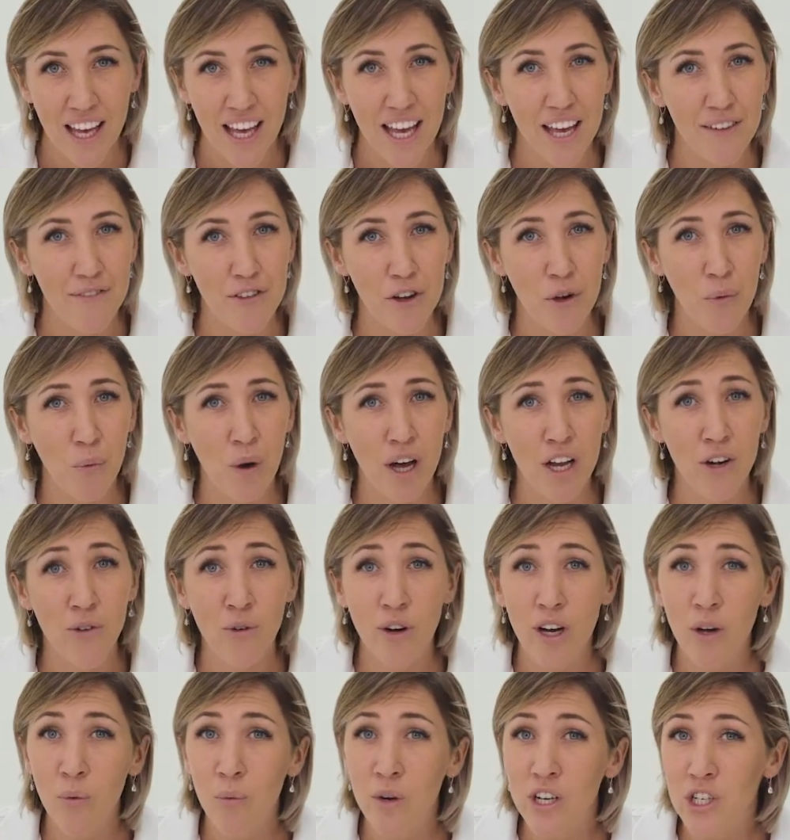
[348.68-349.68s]
If you're
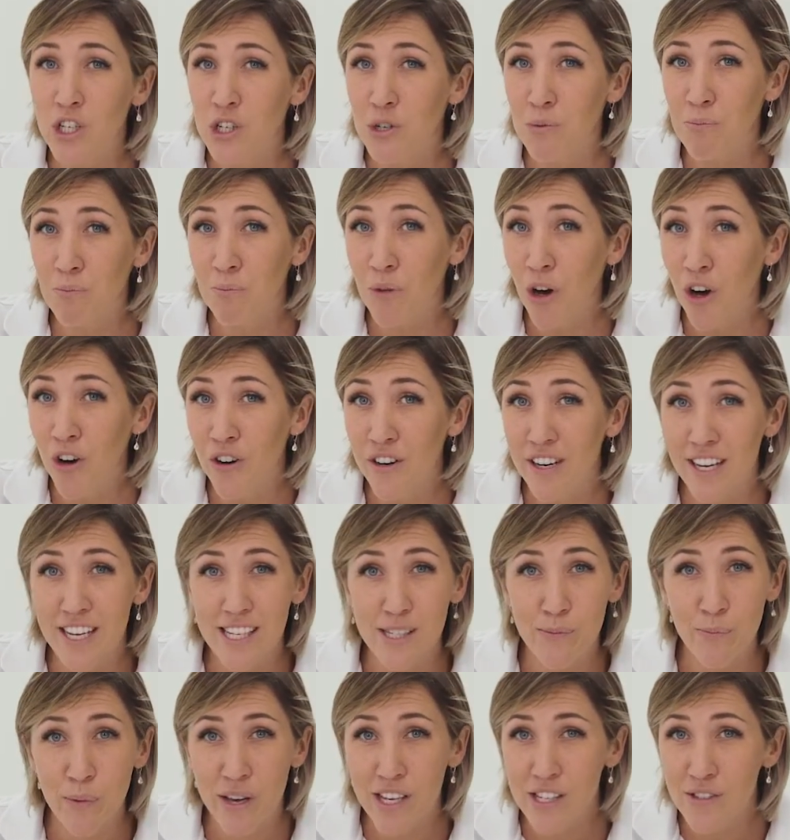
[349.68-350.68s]
wondering which mode
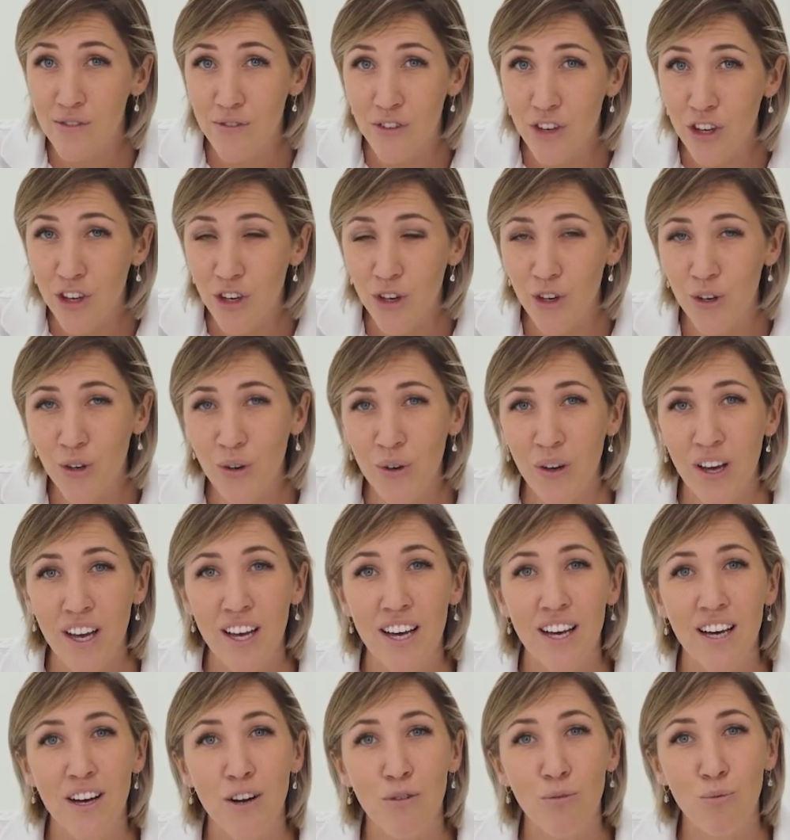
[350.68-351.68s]
is best for you,
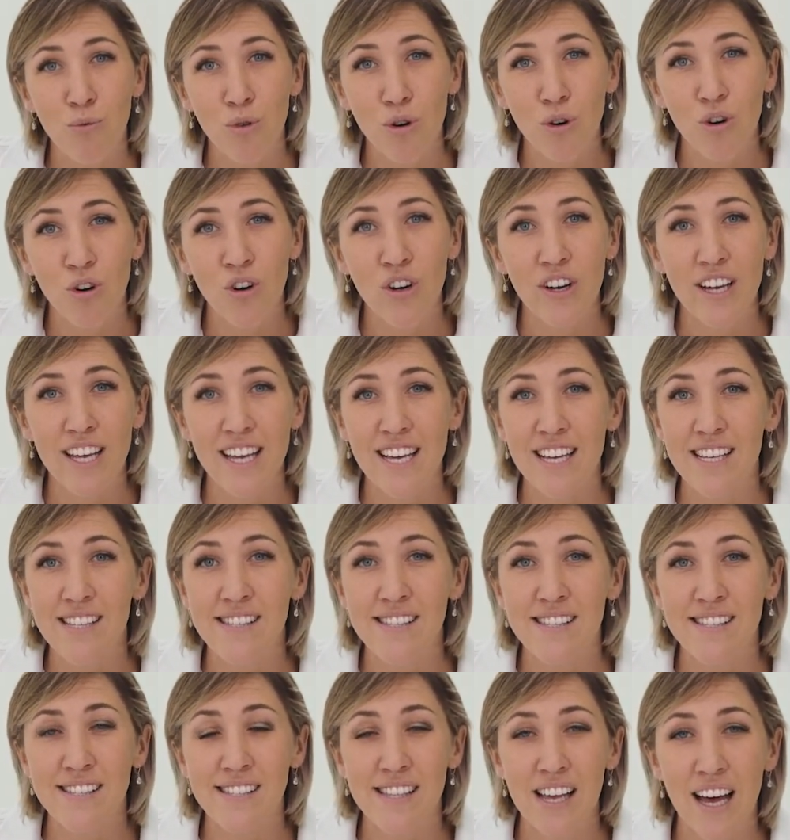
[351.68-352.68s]
RAW
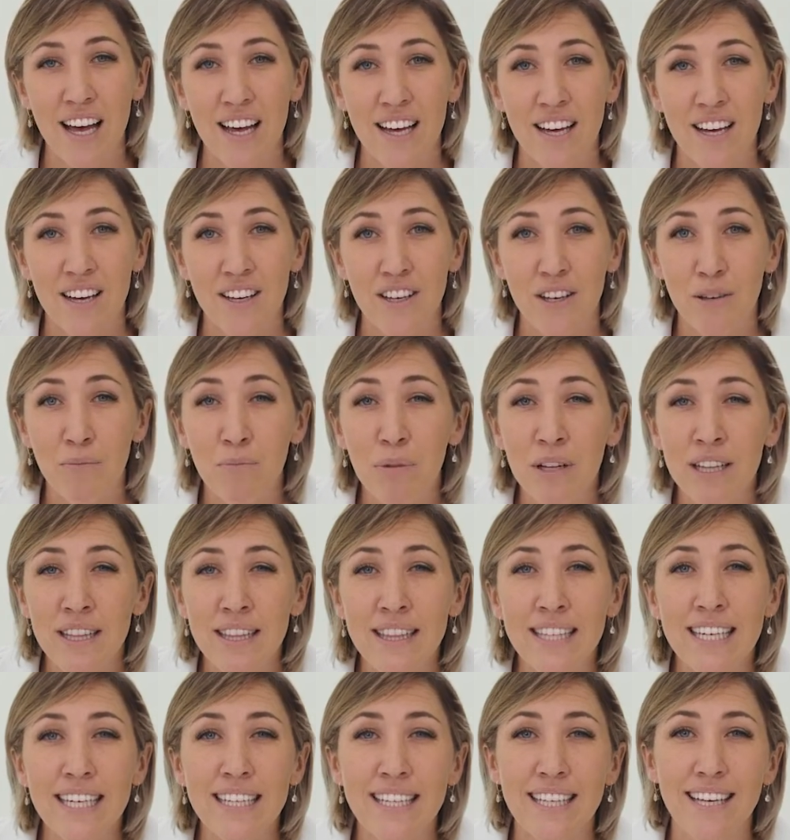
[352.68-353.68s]
is a
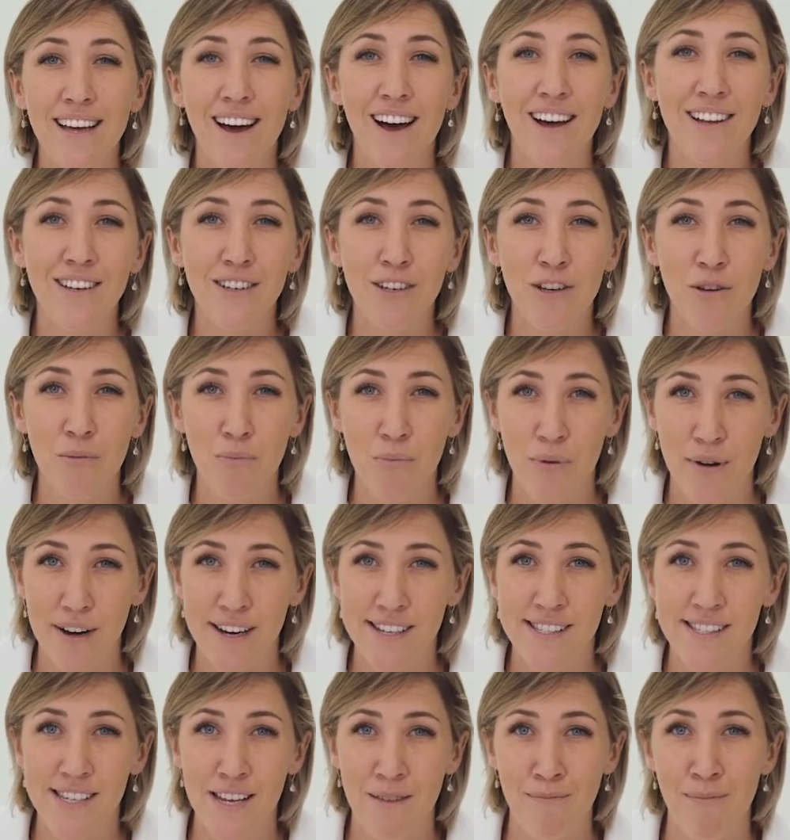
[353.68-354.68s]
completely
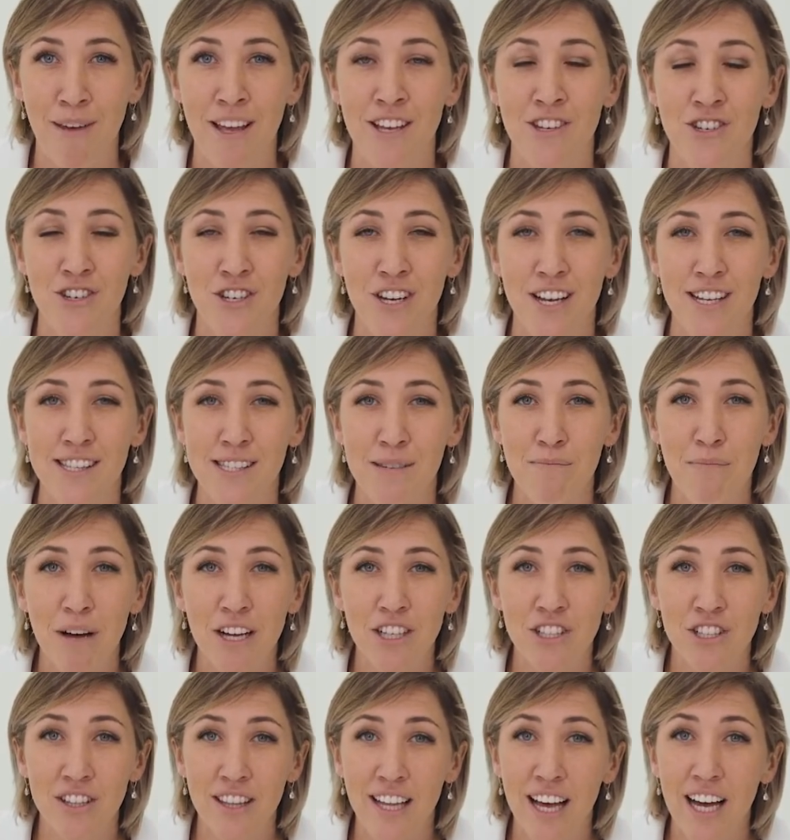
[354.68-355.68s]
uncompressed image. It's a
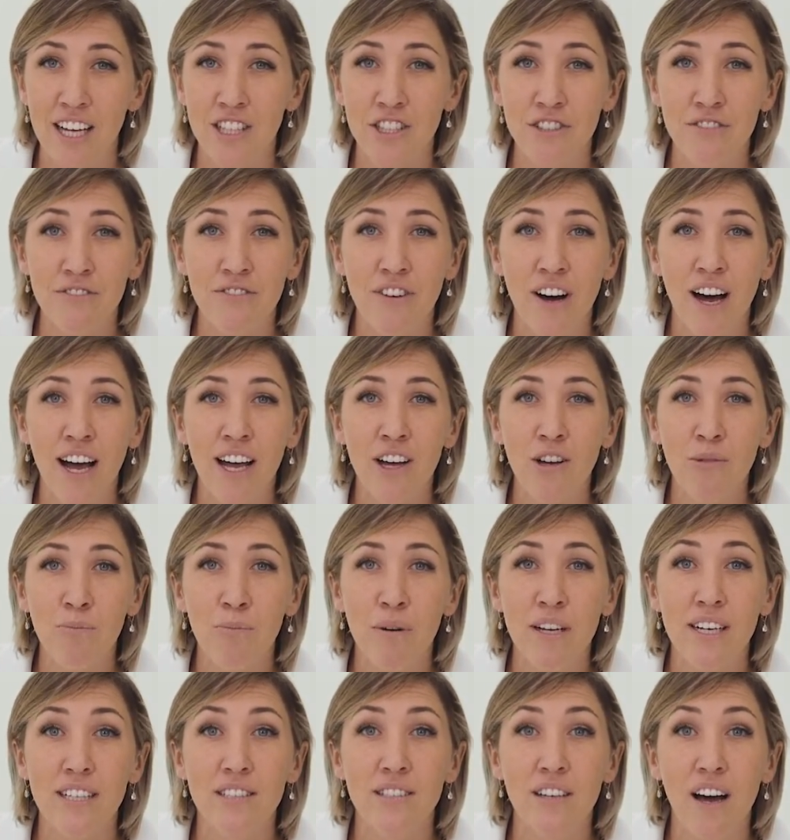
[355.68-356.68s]
much larger file,
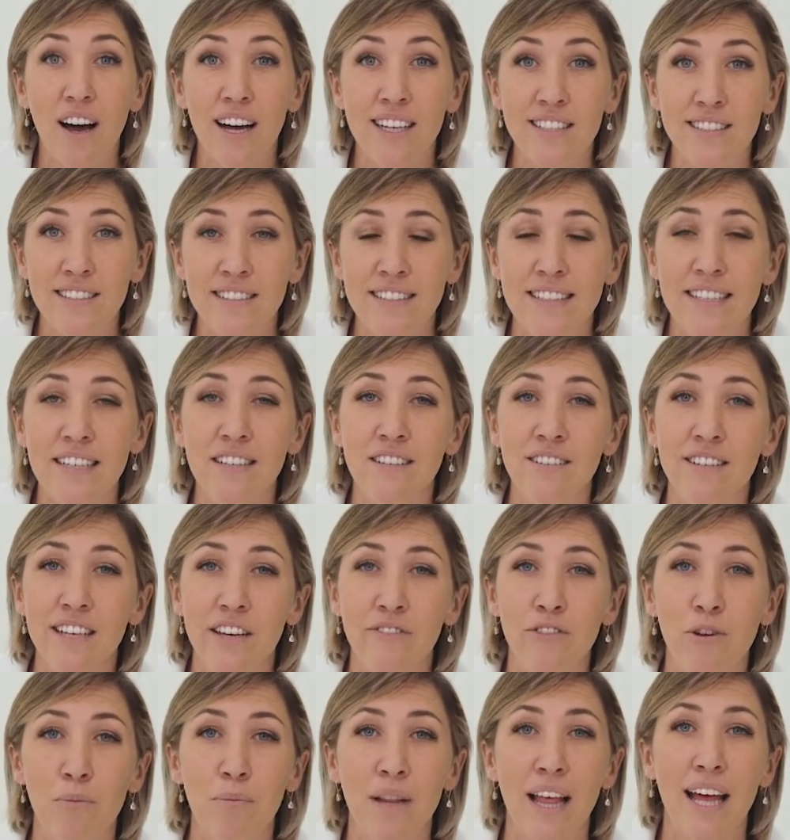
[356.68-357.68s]
but it's ideal
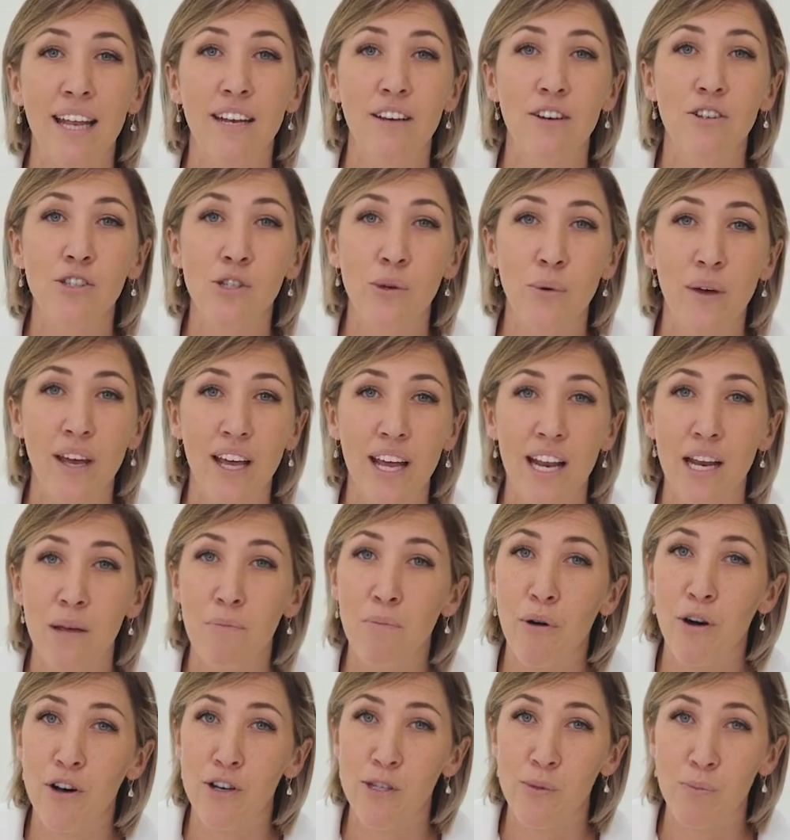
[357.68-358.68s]
if you're planning on doing any
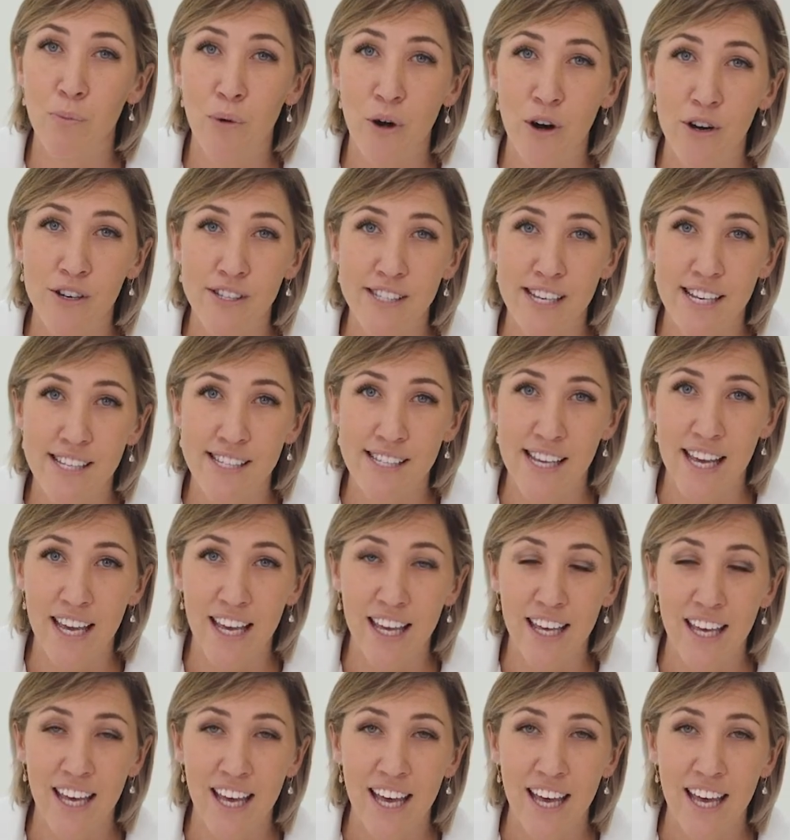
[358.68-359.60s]
post-processing.